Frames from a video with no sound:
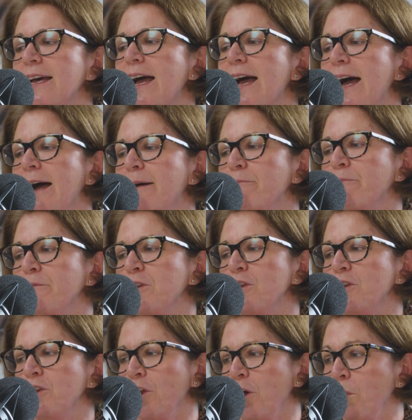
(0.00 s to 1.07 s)

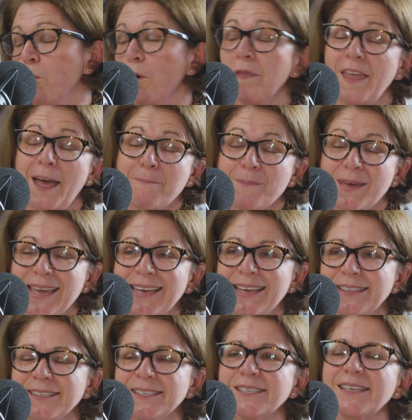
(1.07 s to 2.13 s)
what that
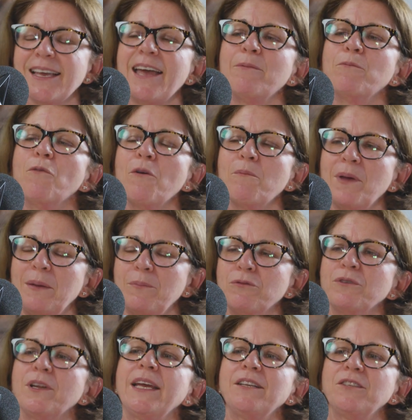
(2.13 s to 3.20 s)
means and what
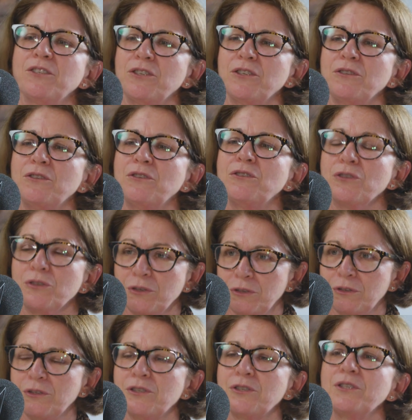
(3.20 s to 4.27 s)
people need to
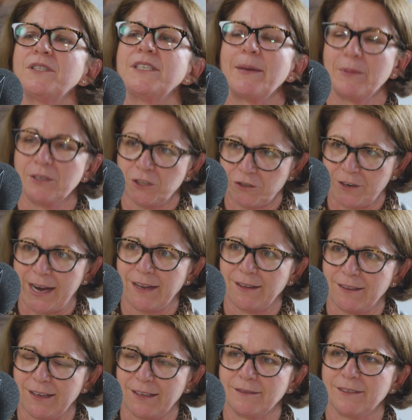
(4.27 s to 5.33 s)
do to demonstrate
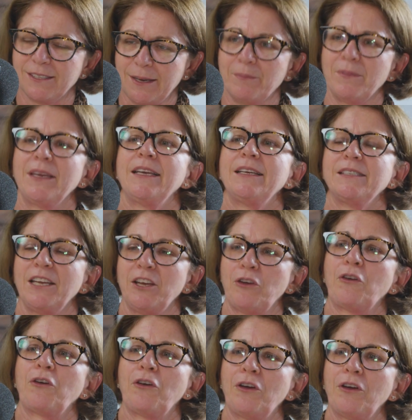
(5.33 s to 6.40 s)
that something is
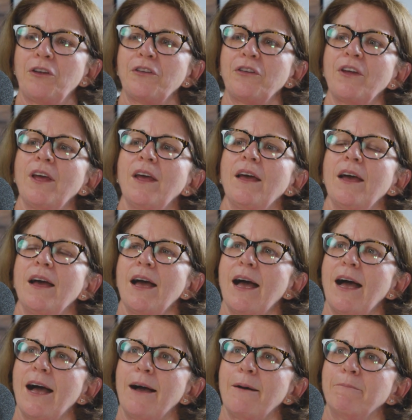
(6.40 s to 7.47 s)
incurred.
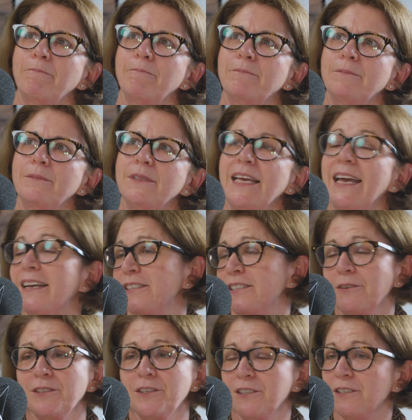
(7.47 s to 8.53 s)

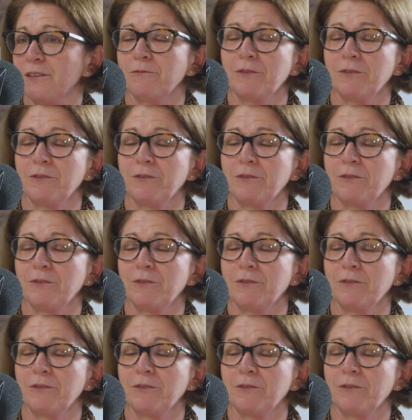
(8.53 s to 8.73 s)
So it's just a